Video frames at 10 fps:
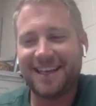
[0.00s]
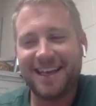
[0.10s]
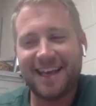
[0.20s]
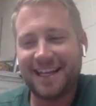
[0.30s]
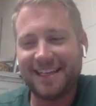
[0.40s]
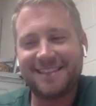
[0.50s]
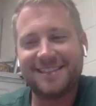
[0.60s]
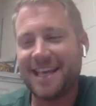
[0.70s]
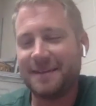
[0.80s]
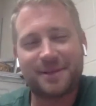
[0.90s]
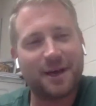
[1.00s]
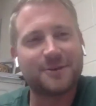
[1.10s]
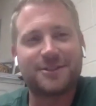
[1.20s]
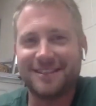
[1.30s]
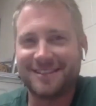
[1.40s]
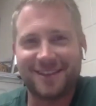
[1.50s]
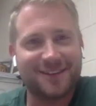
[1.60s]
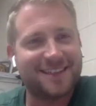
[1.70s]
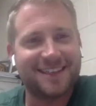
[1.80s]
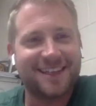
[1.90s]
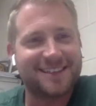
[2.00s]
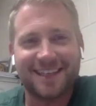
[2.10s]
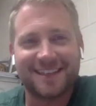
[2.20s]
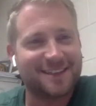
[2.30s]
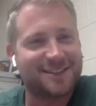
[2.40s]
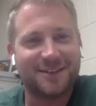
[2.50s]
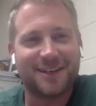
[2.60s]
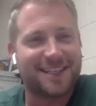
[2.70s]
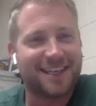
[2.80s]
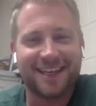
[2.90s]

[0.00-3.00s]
And he keeps coaching, so the shoe doesn't get